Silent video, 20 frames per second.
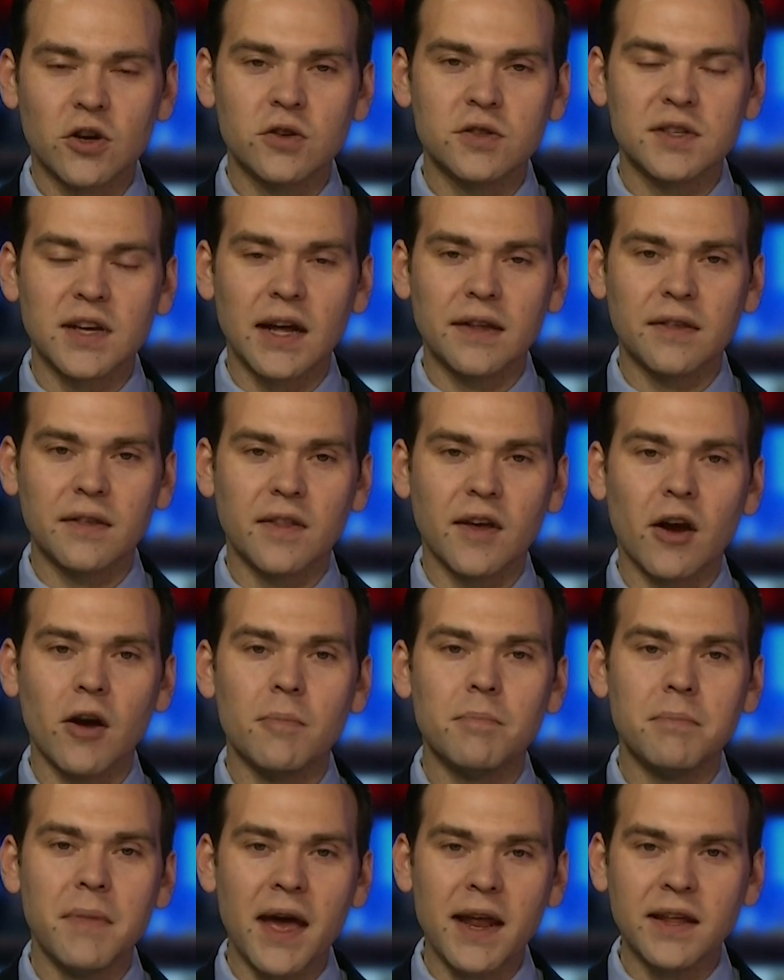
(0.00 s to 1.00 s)
turns out that there
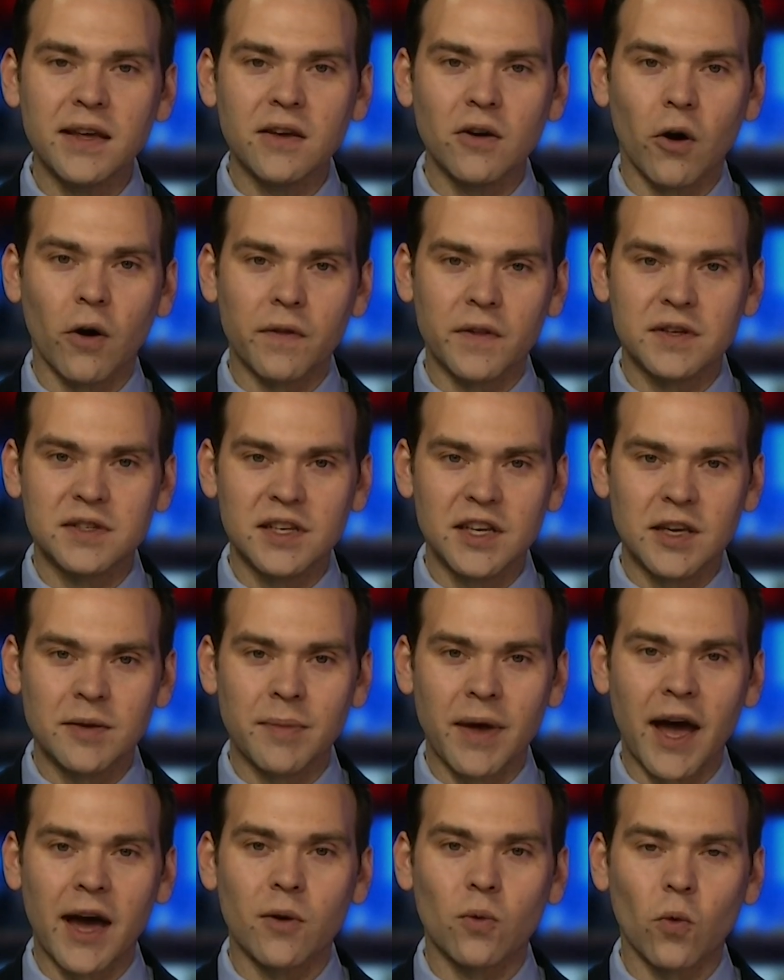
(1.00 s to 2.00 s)
are many on the
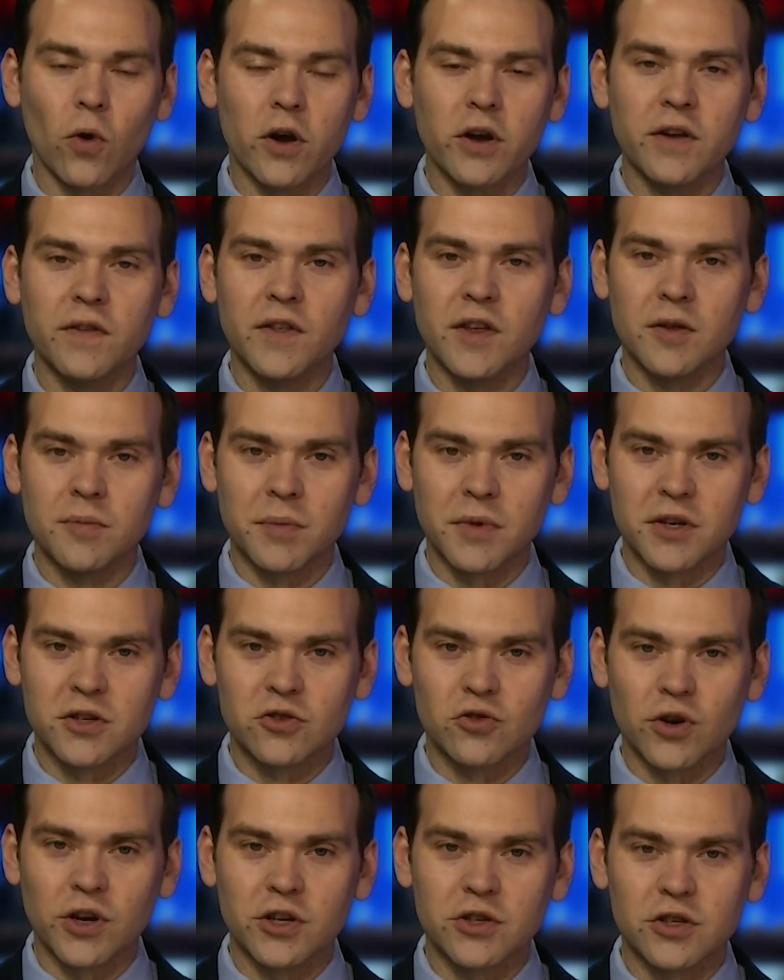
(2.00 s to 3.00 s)
team at work in the
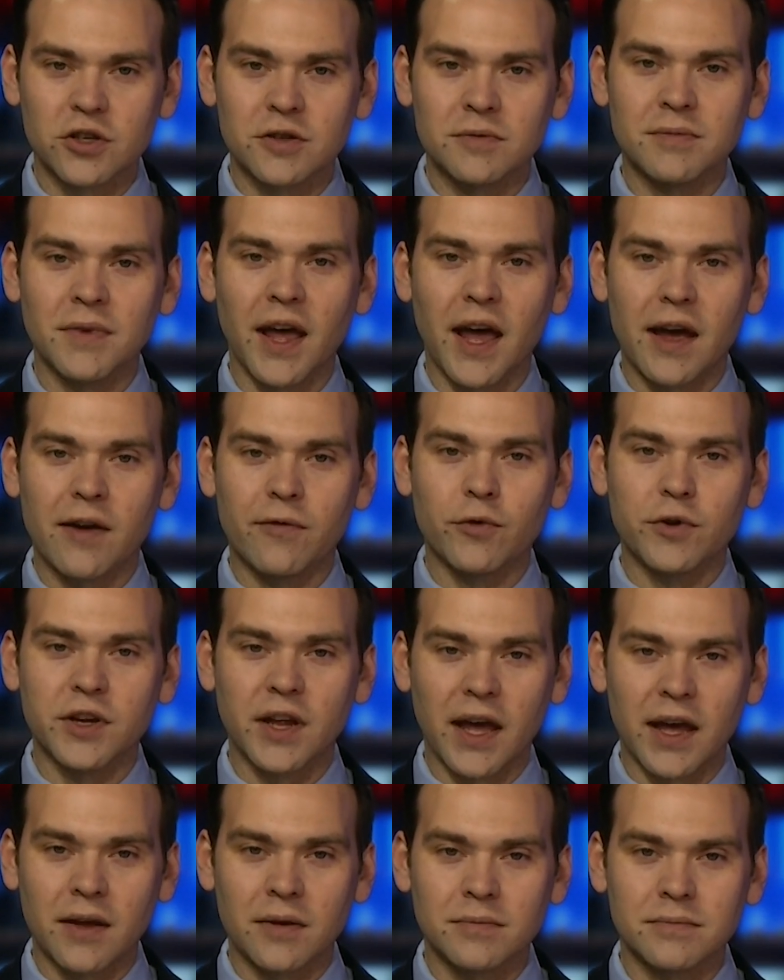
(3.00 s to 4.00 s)
administration every
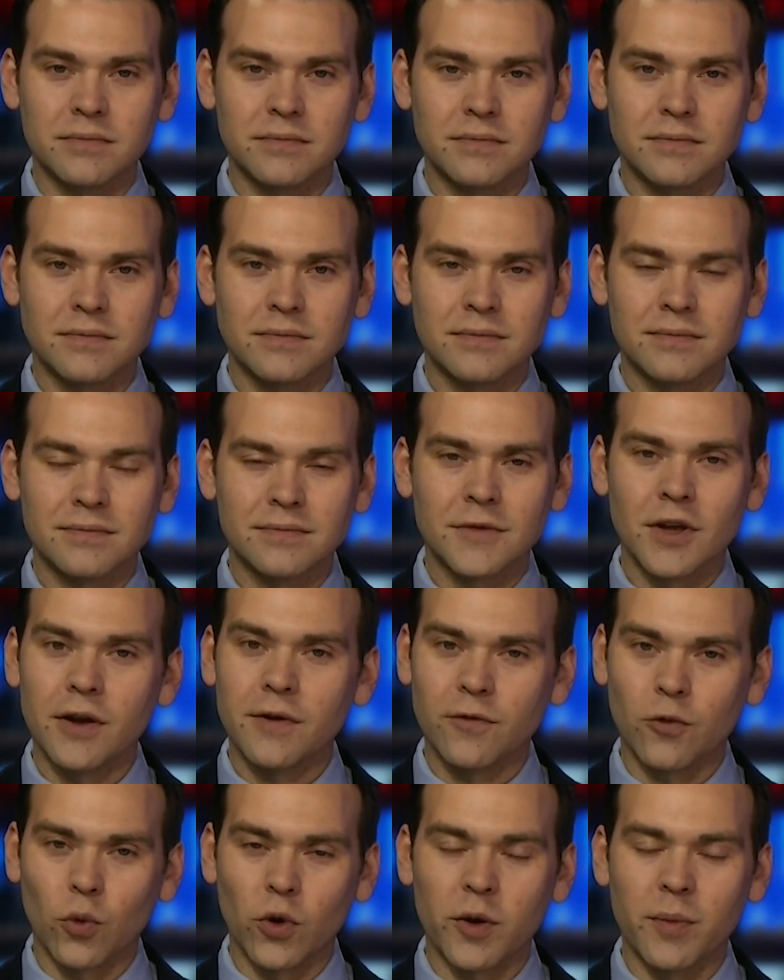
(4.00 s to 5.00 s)
day.
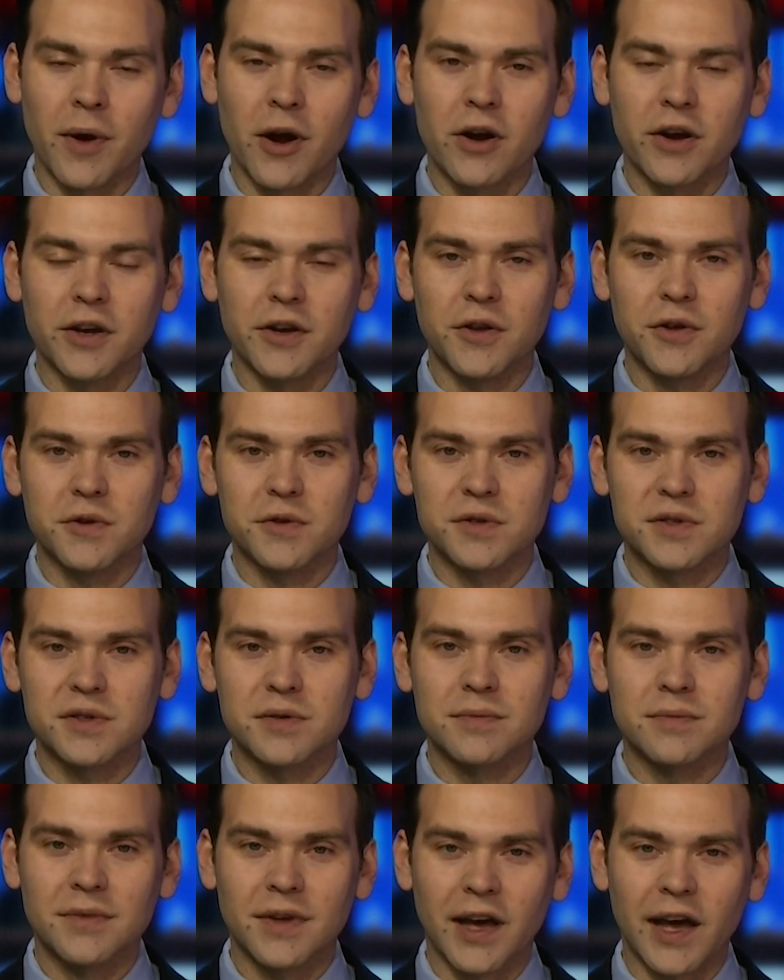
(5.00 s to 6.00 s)
For One America
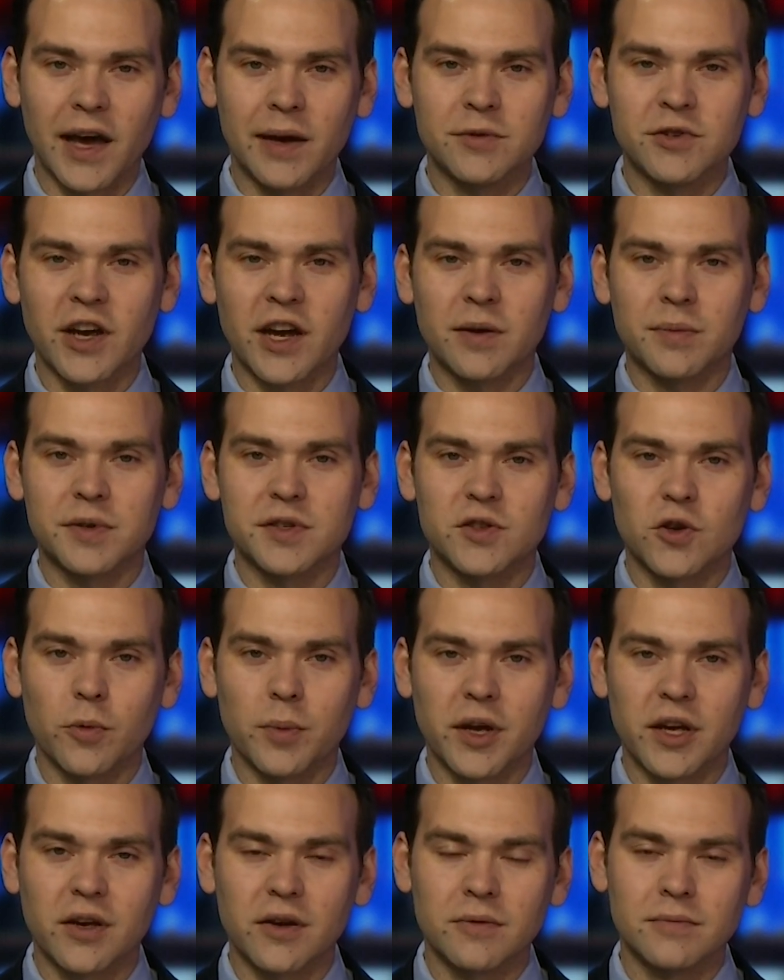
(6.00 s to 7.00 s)
News, I'm Jack
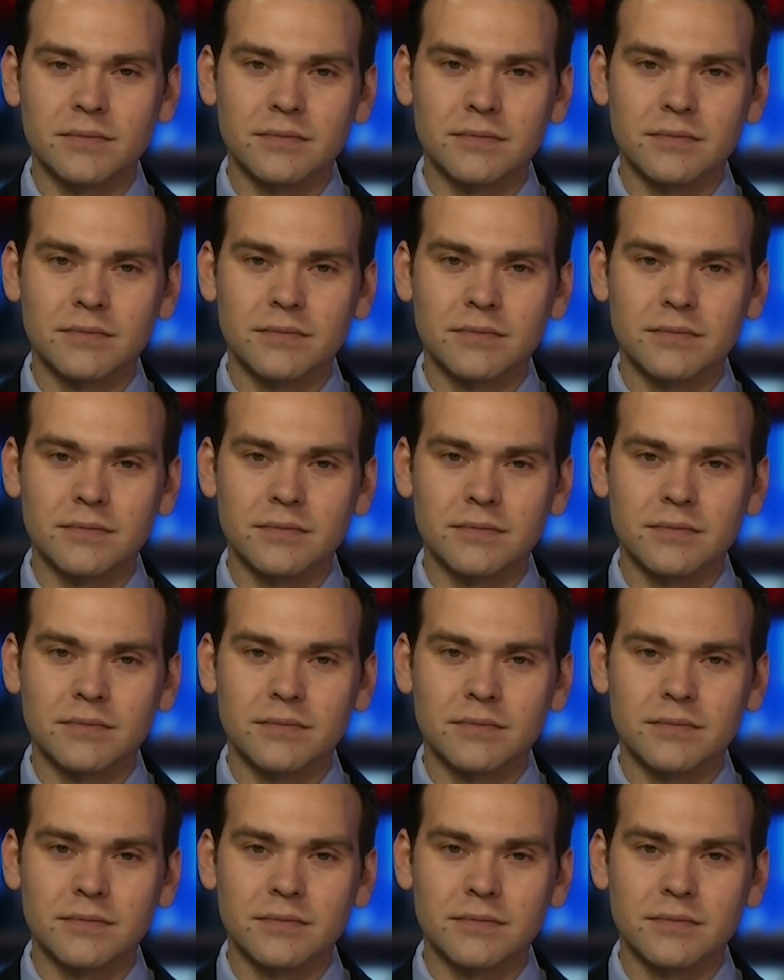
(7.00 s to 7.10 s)
Posobiec.